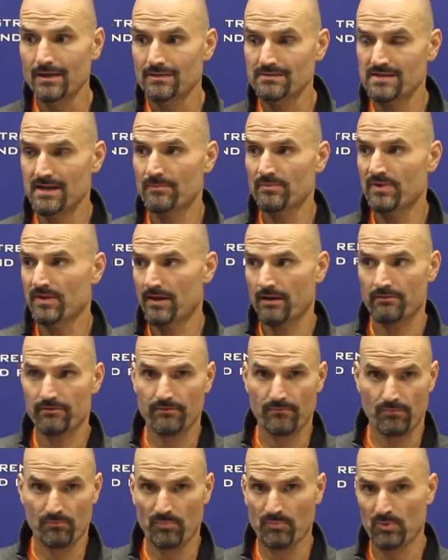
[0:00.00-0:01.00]
Same thing if
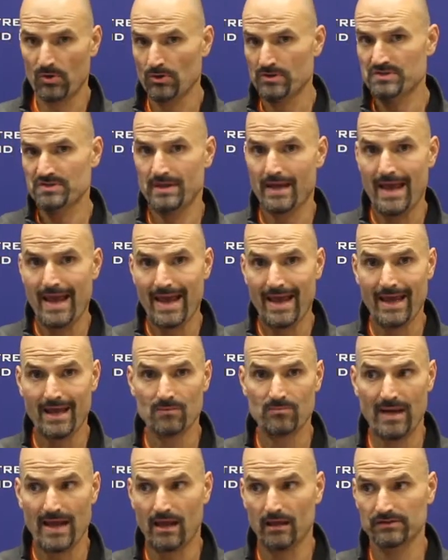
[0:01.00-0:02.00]
person A
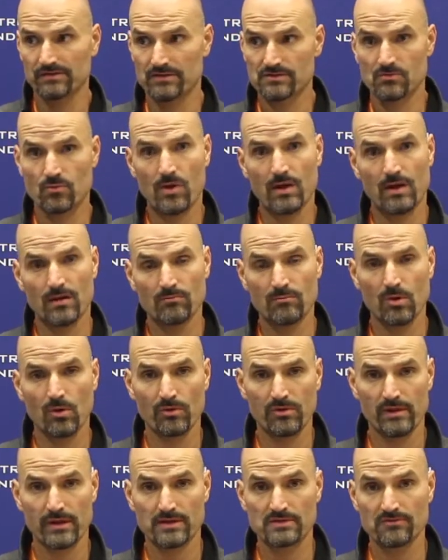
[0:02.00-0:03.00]
balances well on
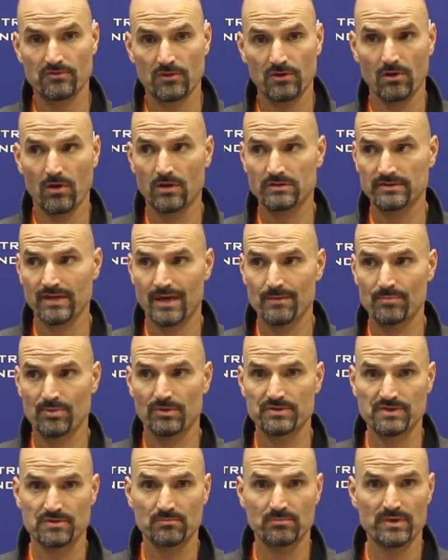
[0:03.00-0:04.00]
both legs for a long time,
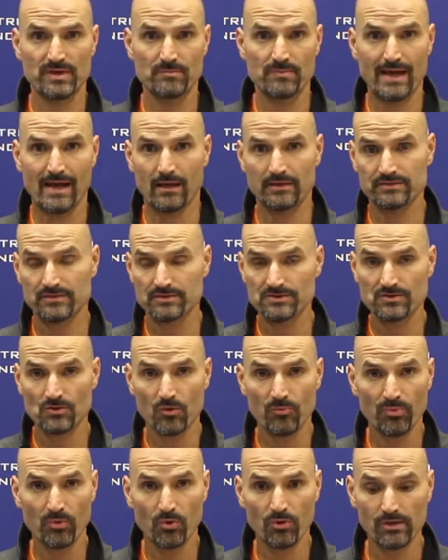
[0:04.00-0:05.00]
person B balances
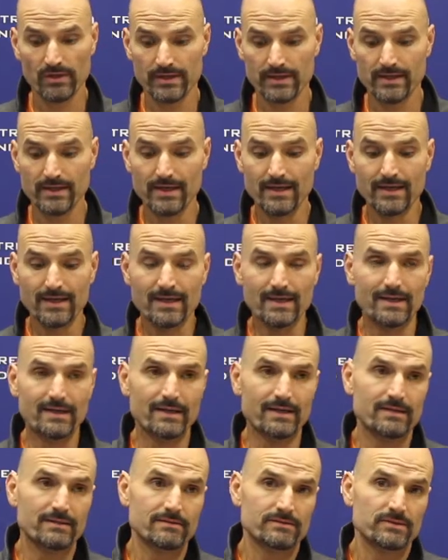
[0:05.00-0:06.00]
so poorly,
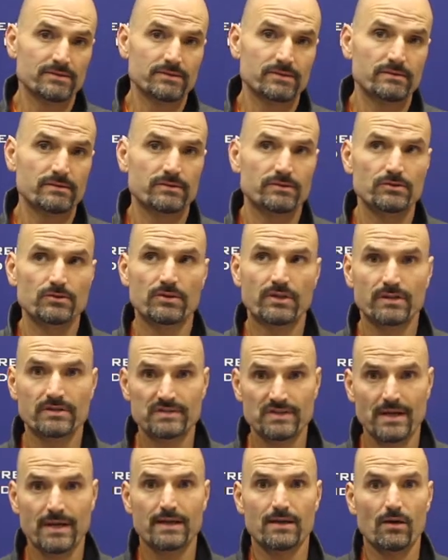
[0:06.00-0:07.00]
you can
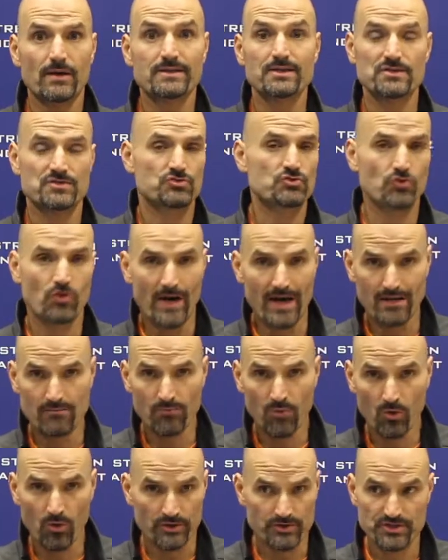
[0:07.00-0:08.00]
say, hey, just train
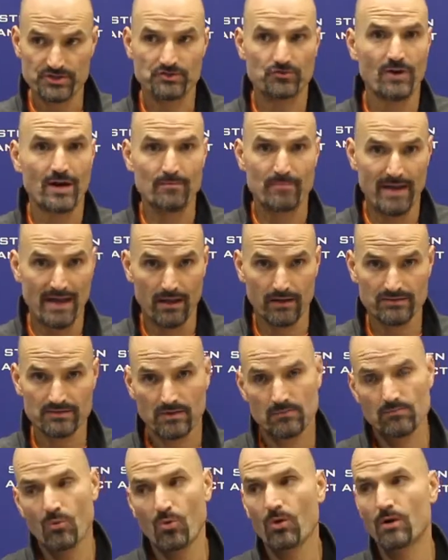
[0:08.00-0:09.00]
more, just try
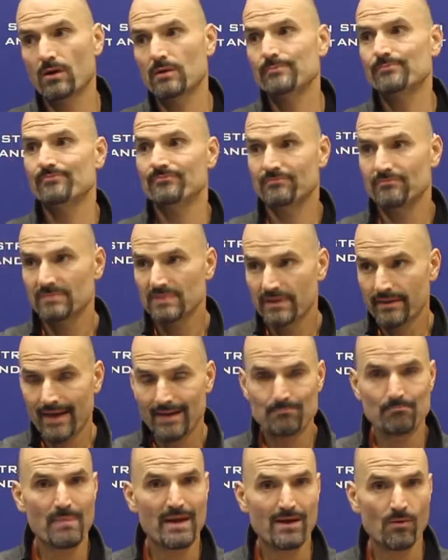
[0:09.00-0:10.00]
balancing more. And
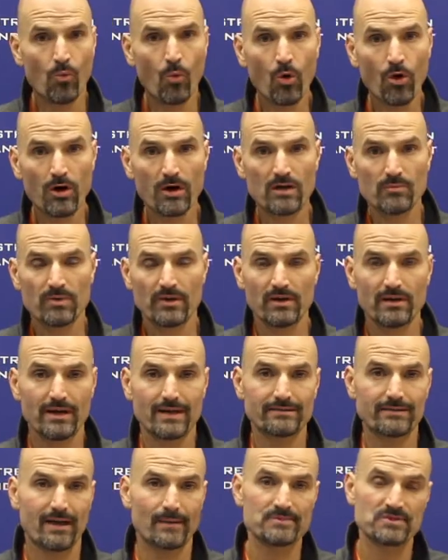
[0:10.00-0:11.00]
that may work, but a lot
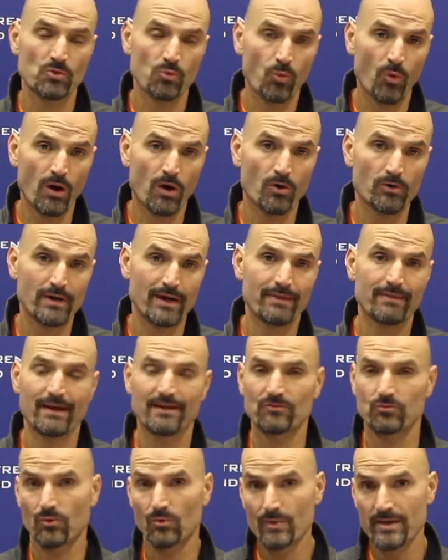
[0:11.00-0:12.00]
of times it won't, and
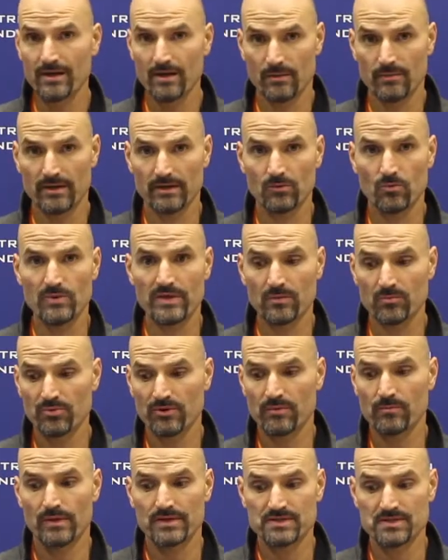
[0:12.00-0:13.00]
that's when we come in. We can
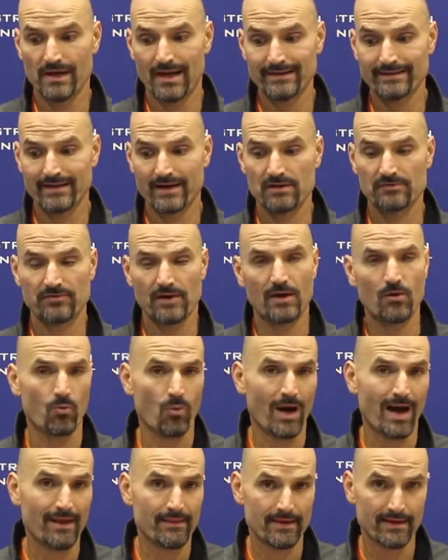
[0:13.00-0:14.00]
pretty much identify
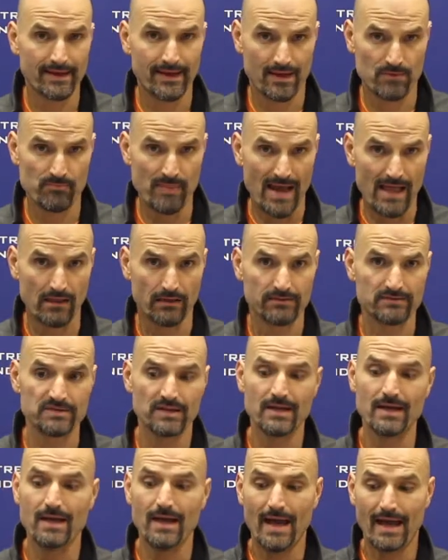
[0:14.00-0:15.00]
why they can't balance
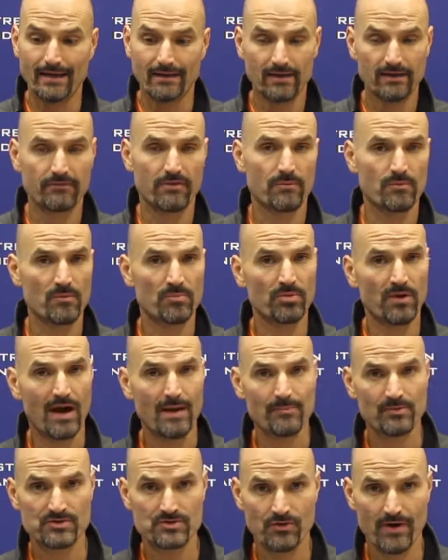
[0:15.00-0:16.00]
and give them the
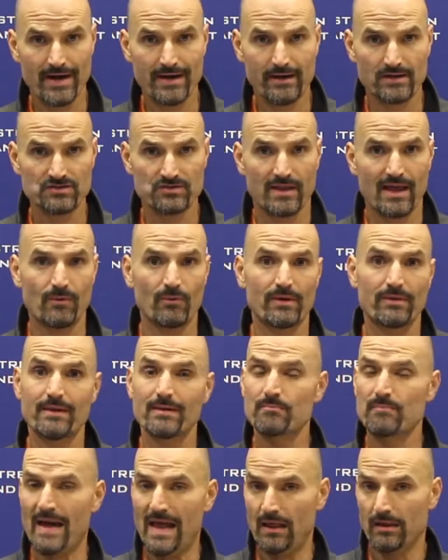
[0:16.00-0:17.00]
proper training so that way they
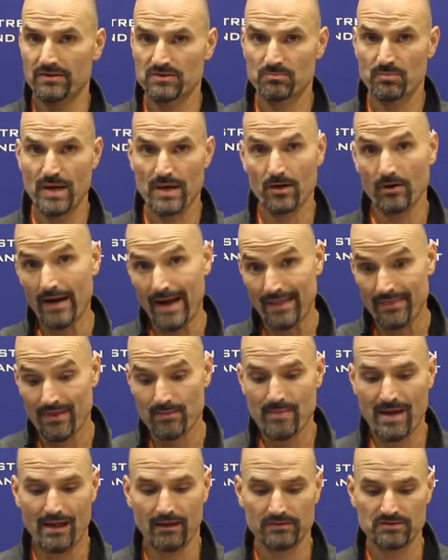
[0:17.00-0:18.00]
balance better and they
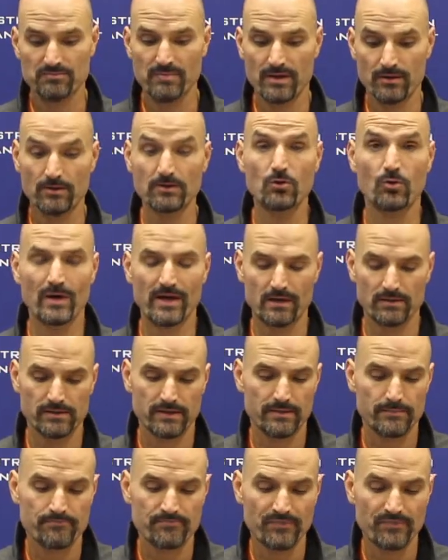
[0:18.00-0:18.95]
balance better quickly.